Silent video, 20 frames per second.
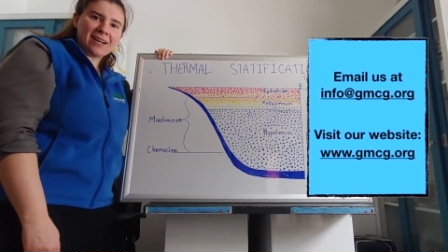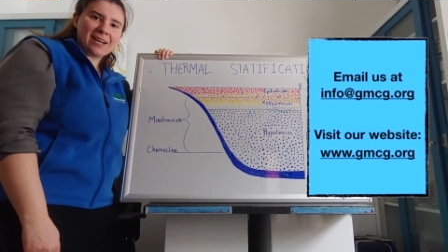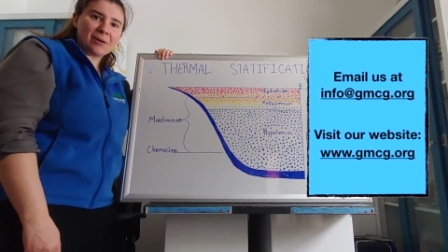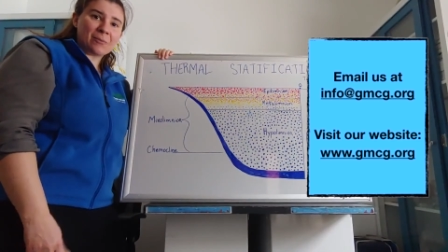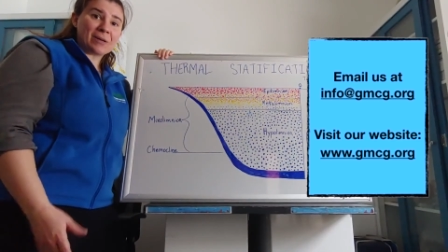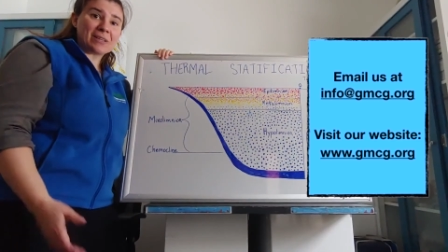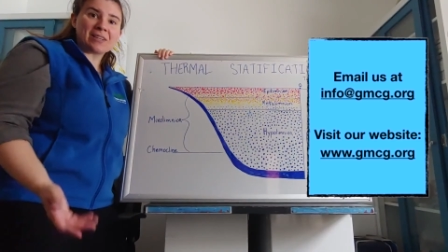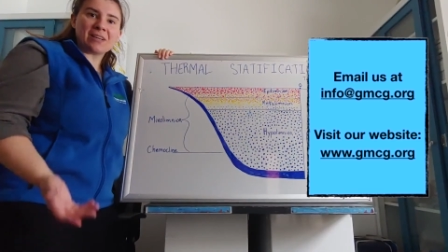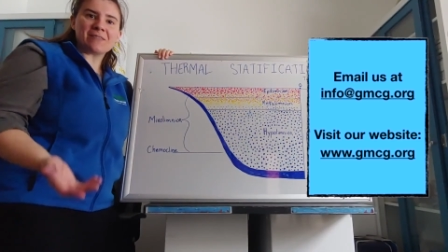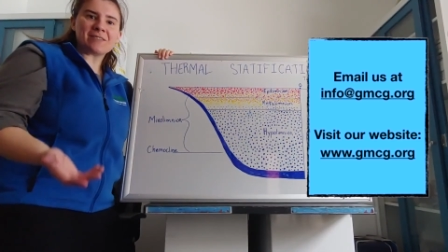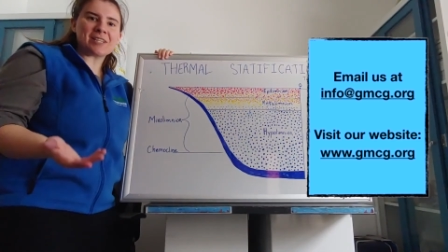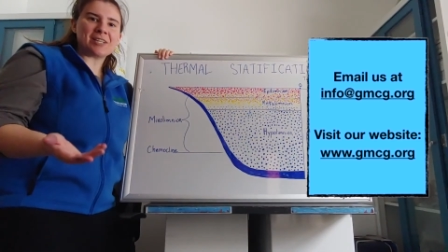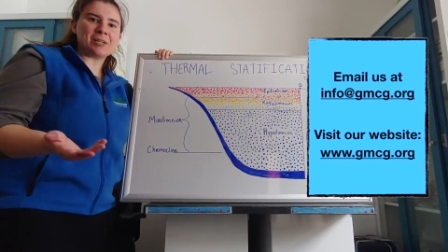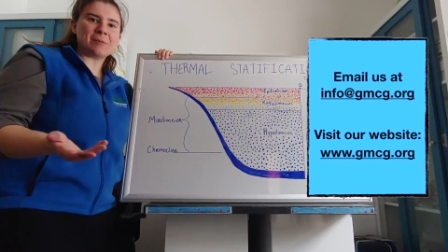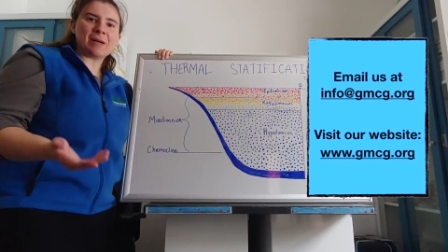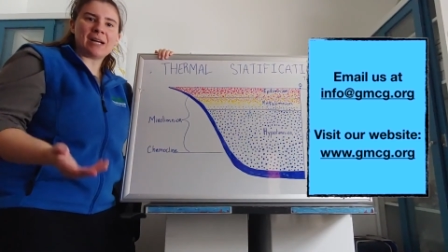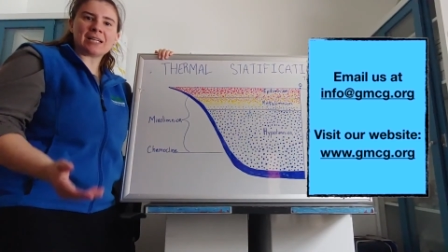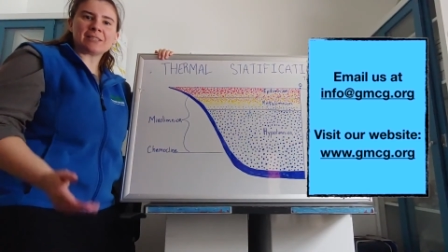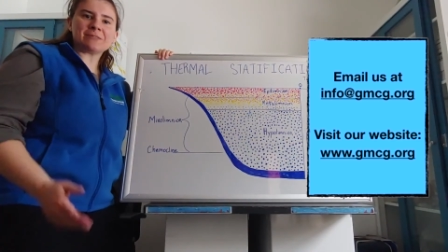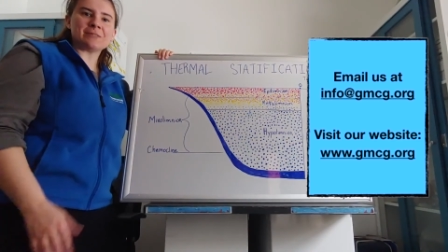We'd love to hear
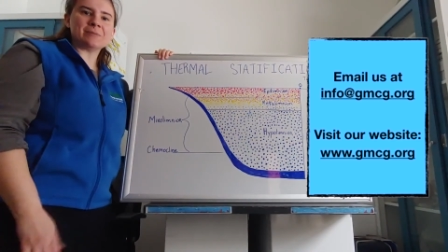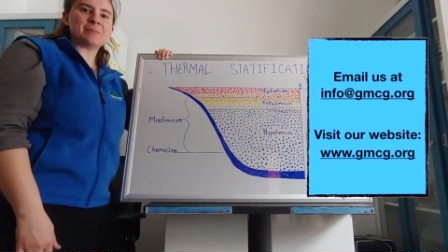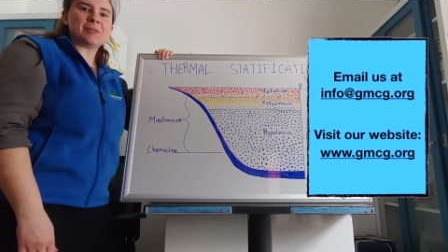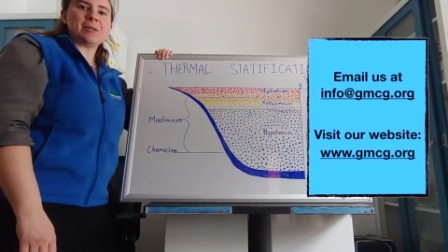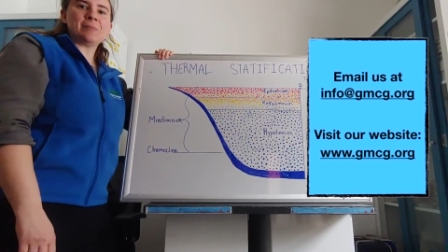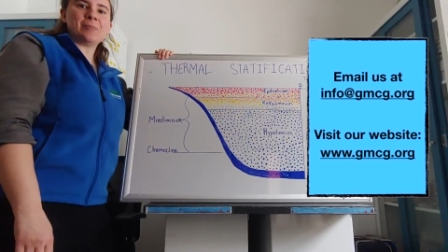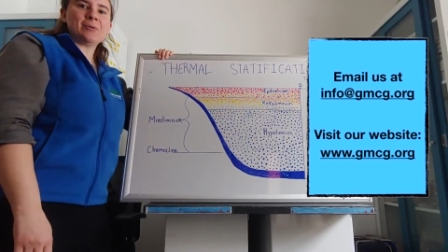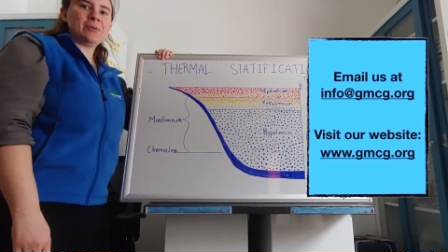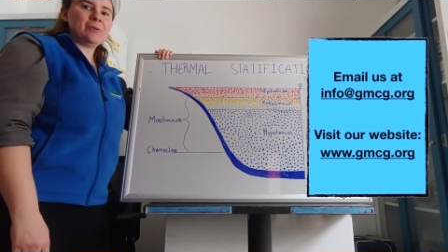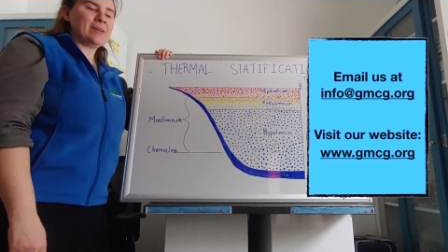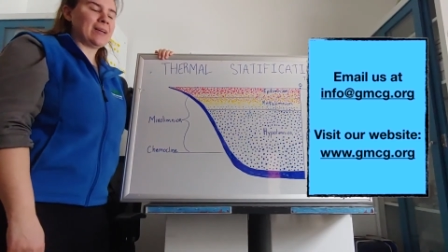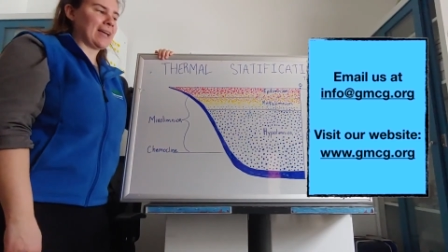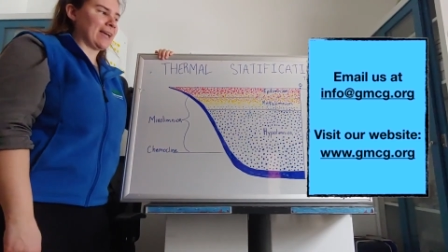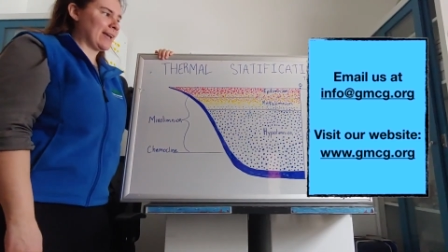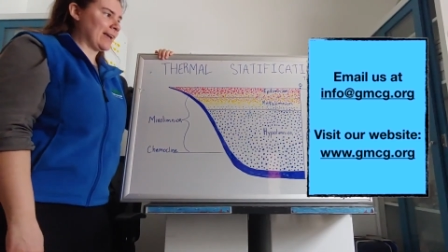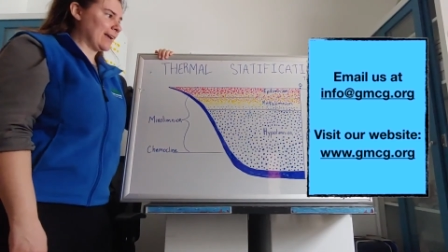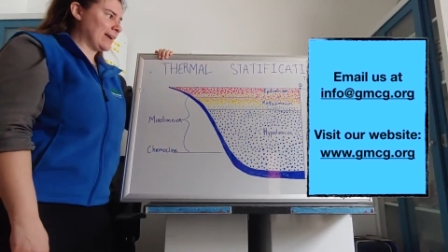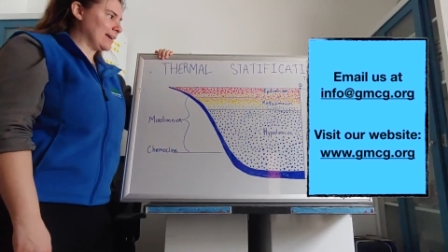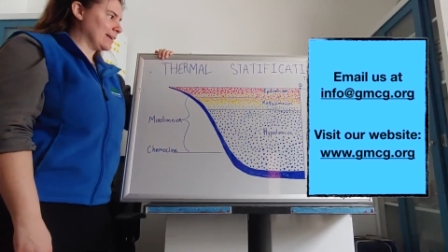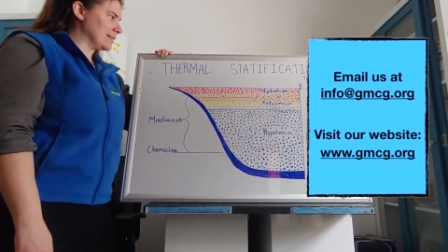back from people,
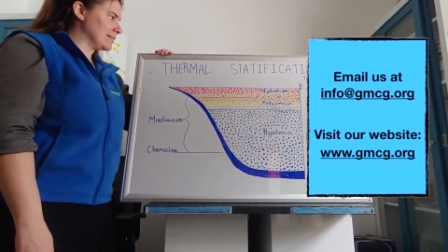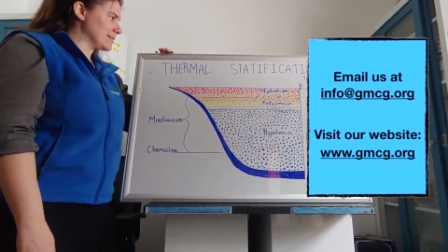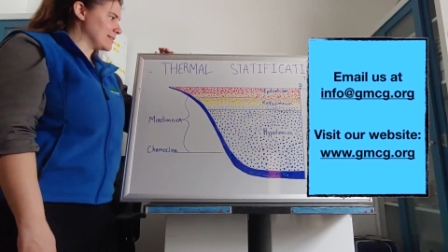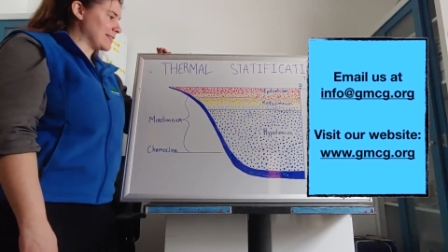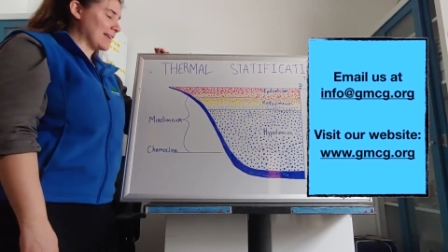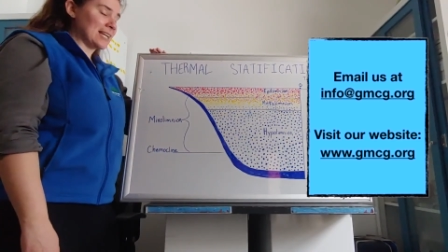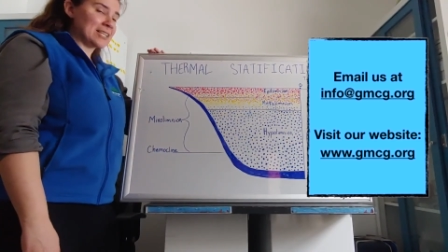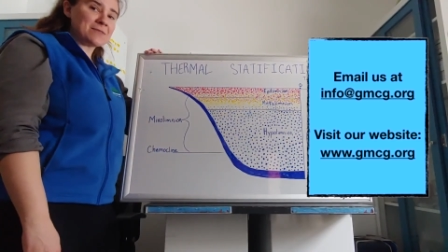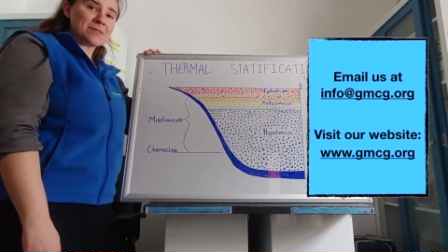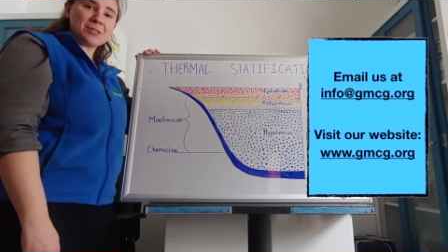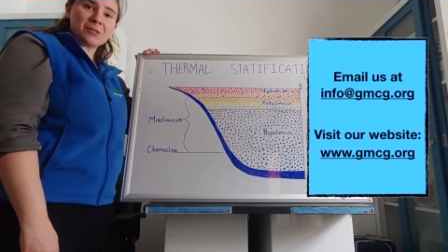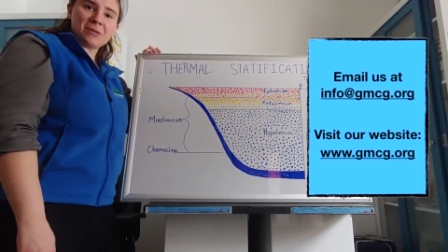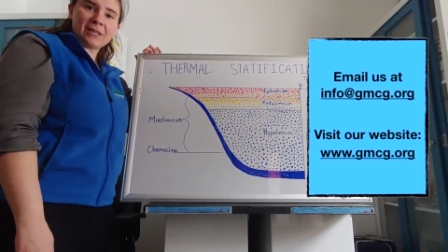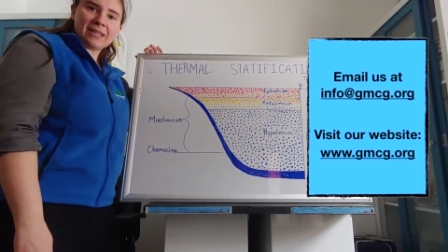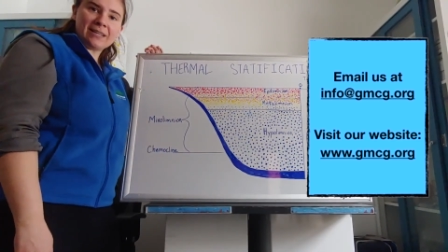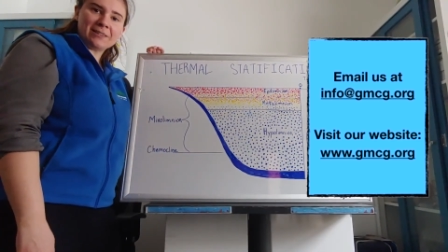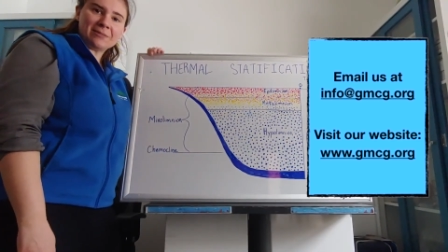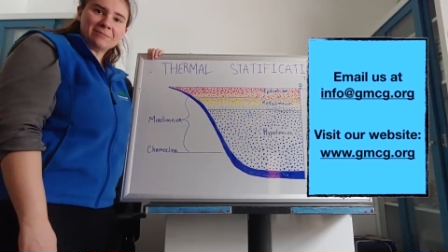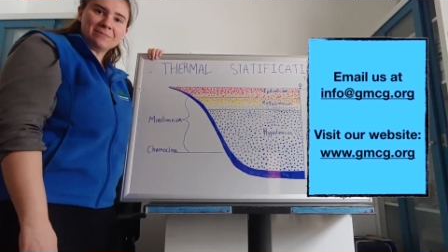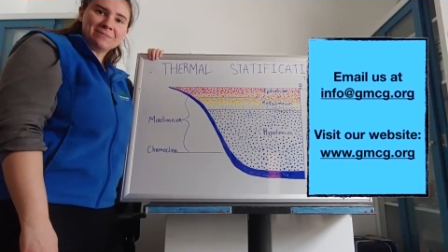and thanks for tuning
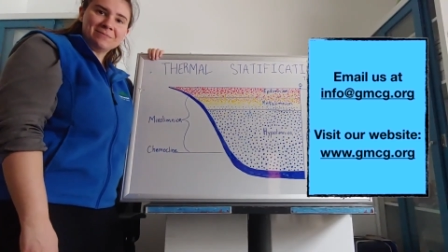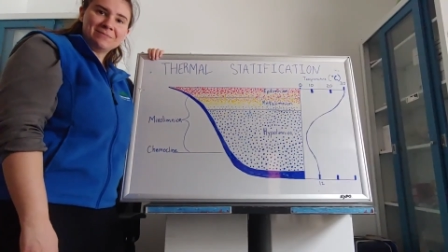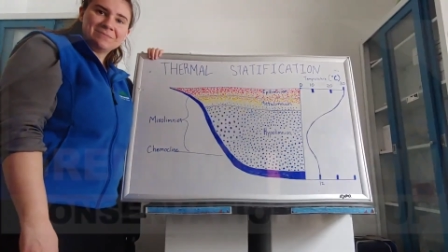in.